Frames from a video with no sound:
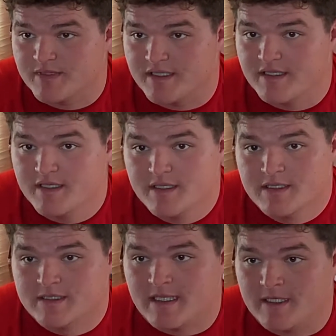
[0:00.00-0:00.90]
But
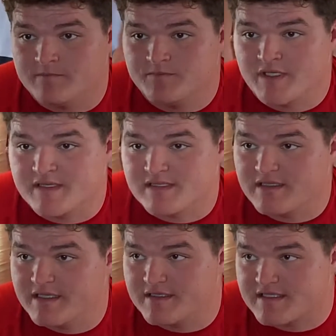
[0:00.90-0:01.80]
um, you know, as a
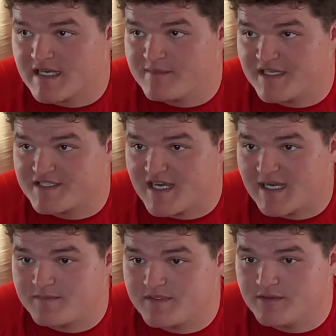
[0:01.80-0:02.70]
leader, it's kind of my
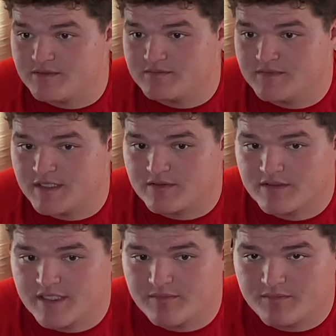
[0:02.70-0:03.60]
job to you know
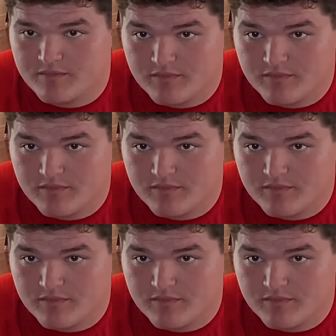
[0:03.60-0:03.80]
keep